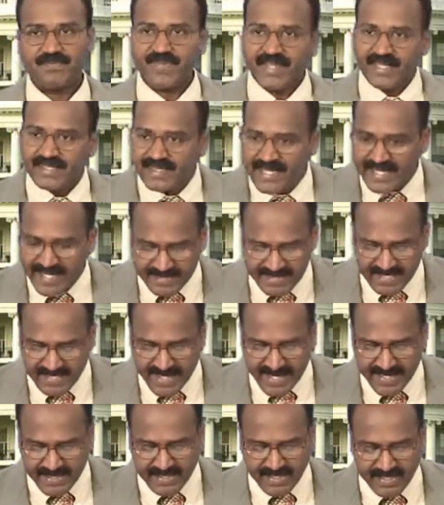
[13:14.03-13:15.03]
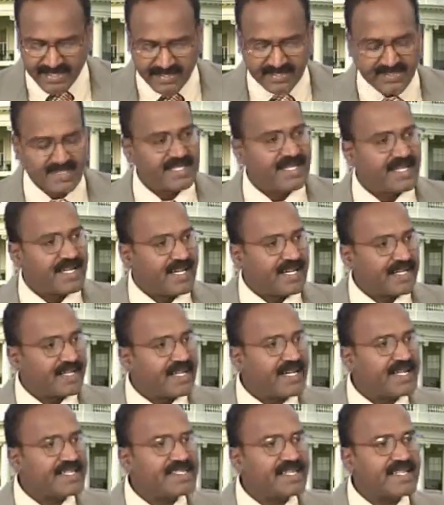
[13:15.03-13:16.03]
The next title,
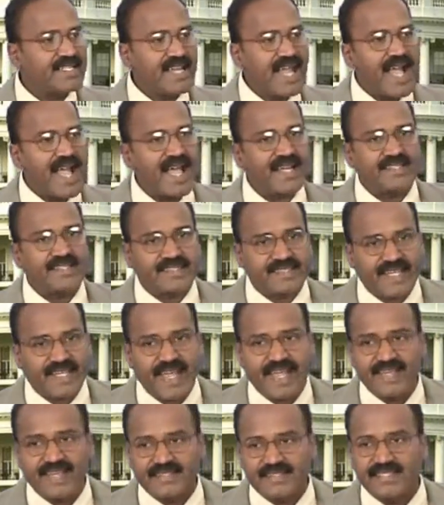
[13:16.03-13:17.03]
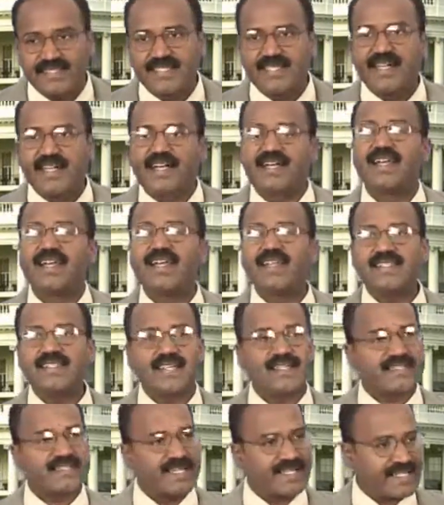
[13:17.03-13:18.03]
religion and science.
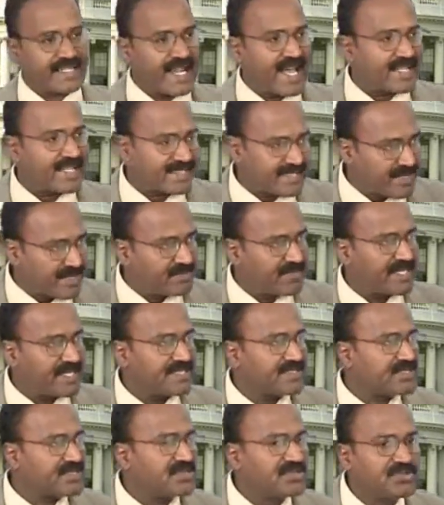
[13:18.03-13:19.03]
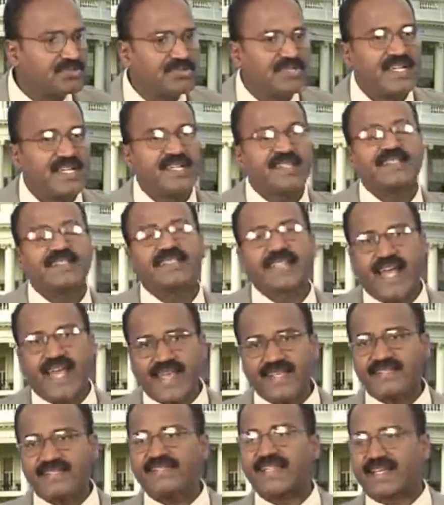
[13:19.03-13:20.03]
Religion, the class number is 2,
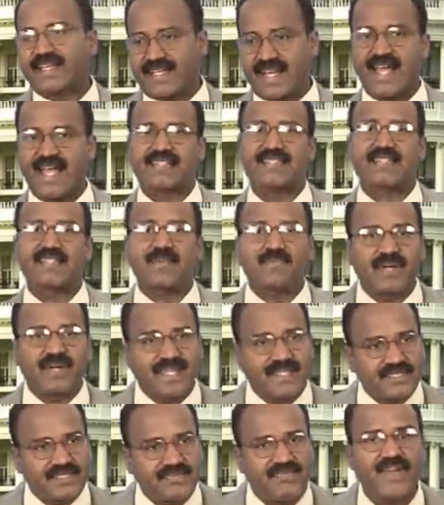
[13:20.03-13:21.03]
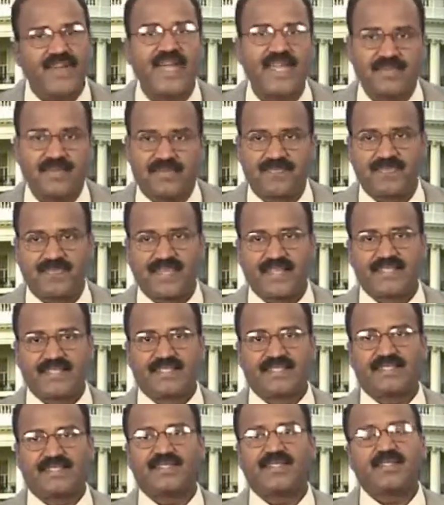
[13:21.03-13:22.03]
science the class number is 5.
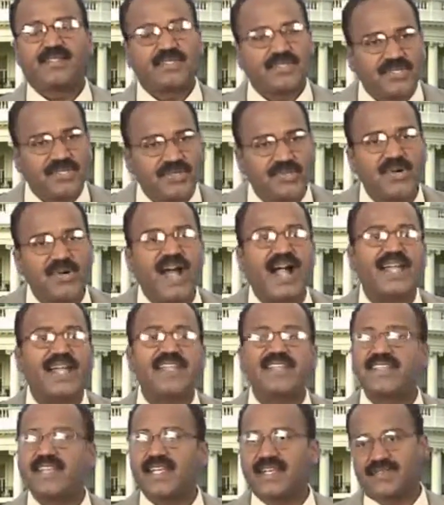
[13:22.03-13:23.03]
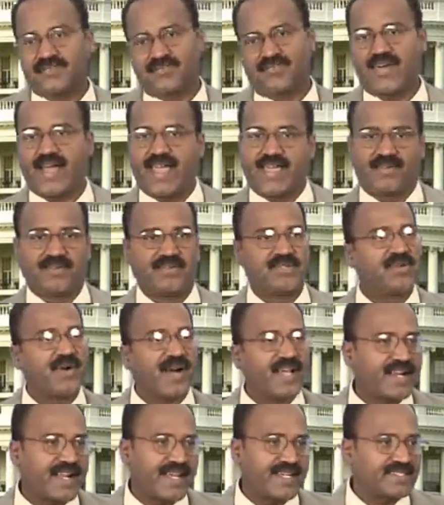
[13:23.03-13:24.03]
So 2 addition 5. You are
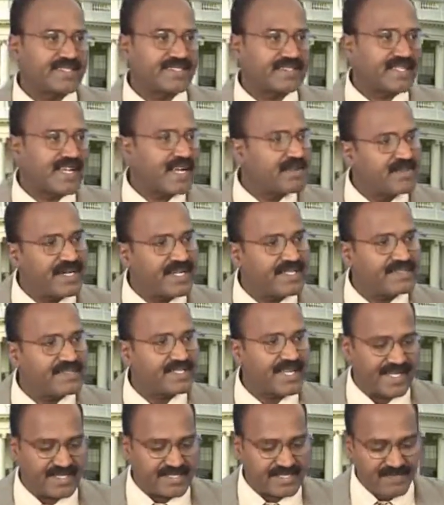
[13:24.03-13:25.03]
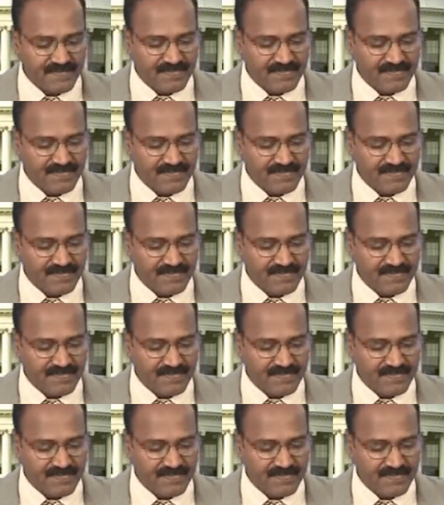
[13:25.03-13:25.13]
right. The number is right.